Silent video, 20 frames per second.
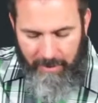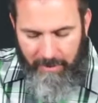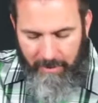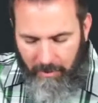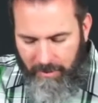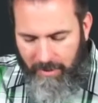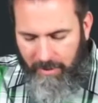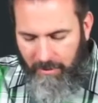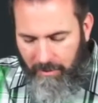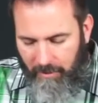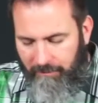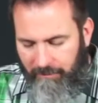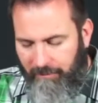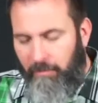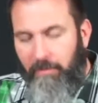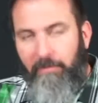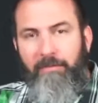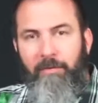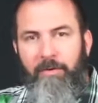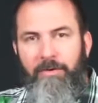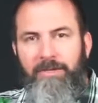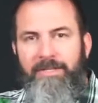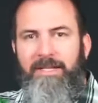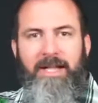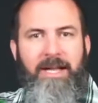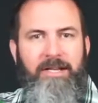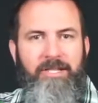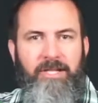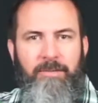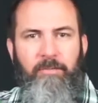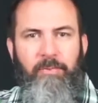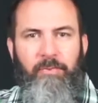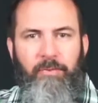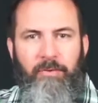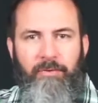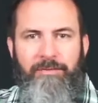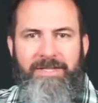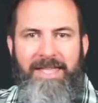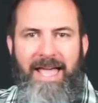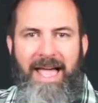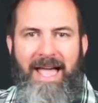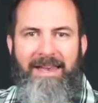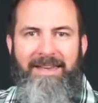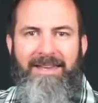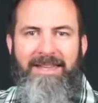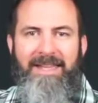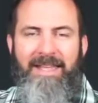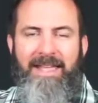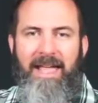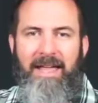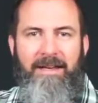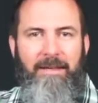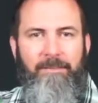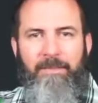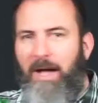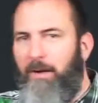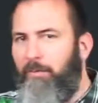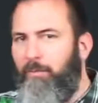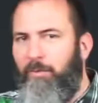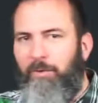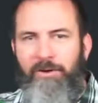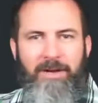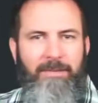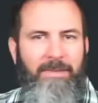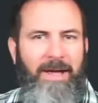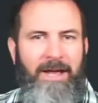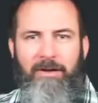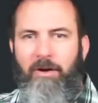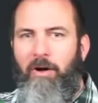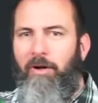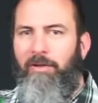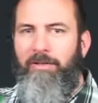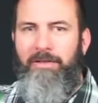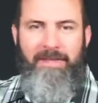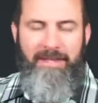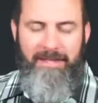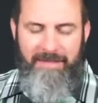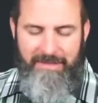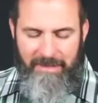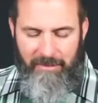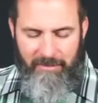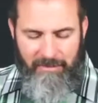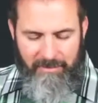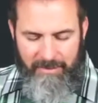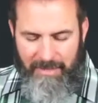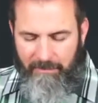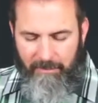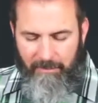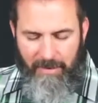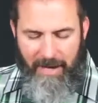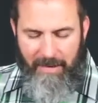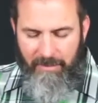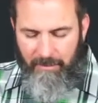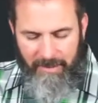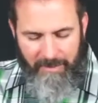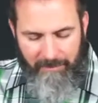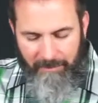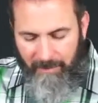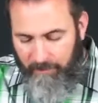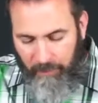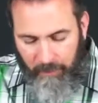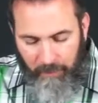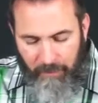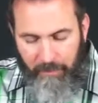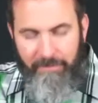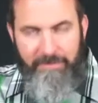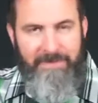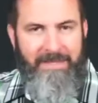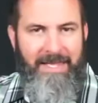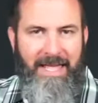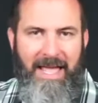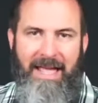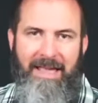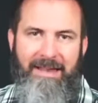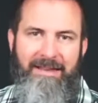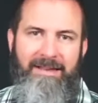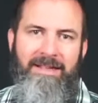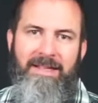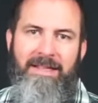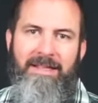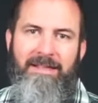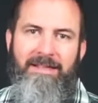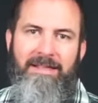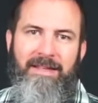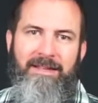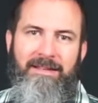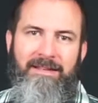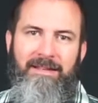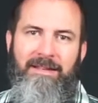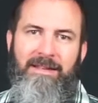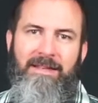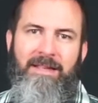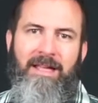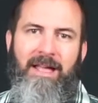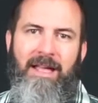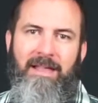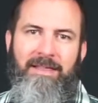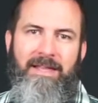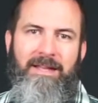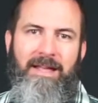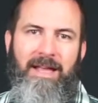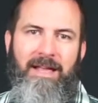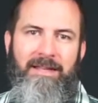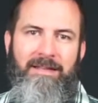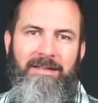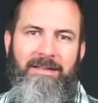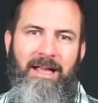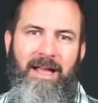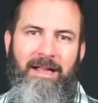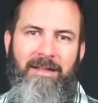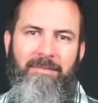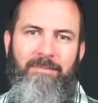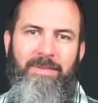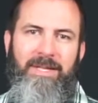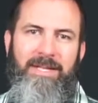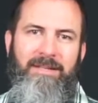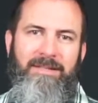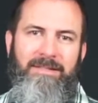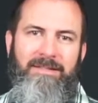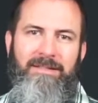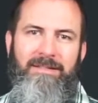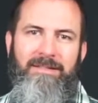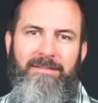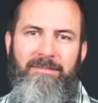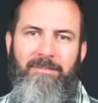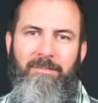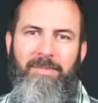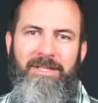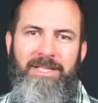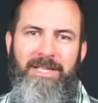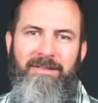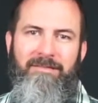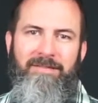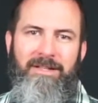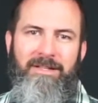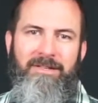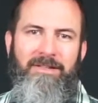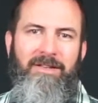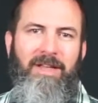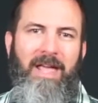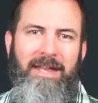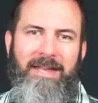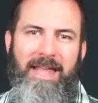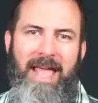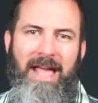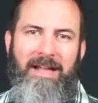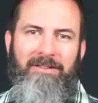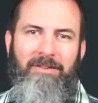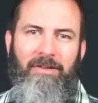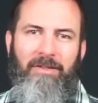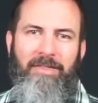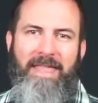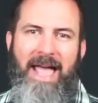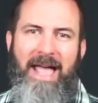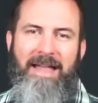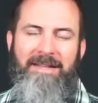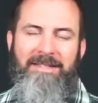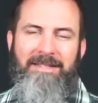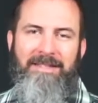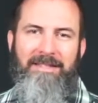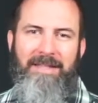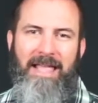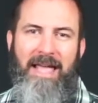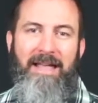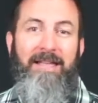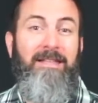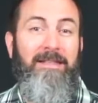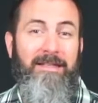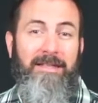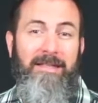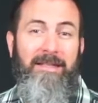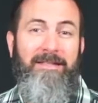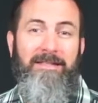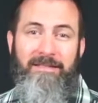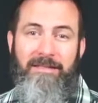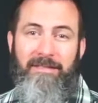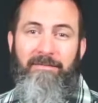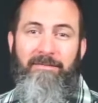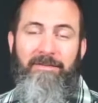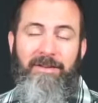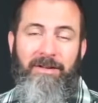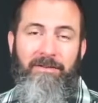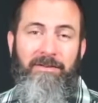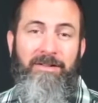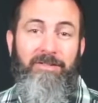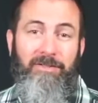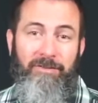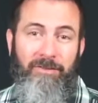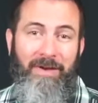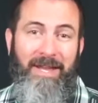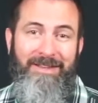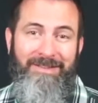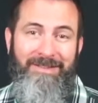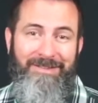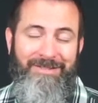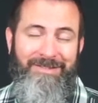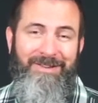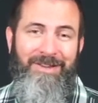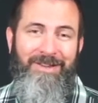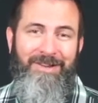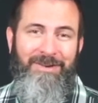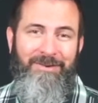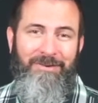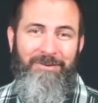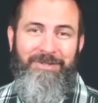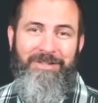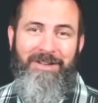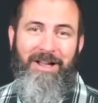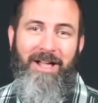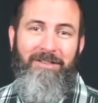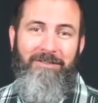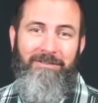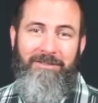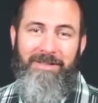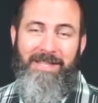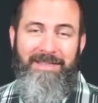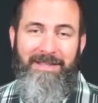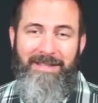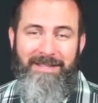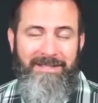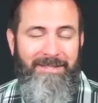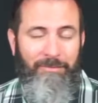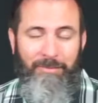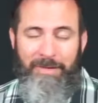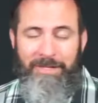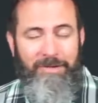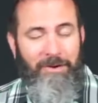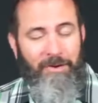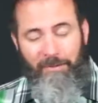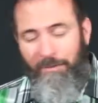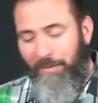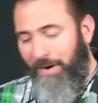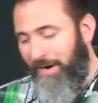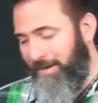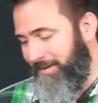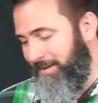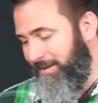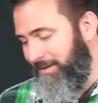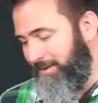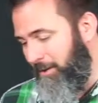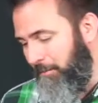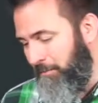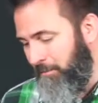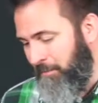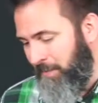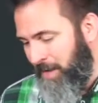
I look and I look for a verse that actually proves that, and I'm not worried about all the things that are said around it, but if it proves that, then then I begin to believe and act on that. And that can lead to some very strange or scholarly things that we don't want. And so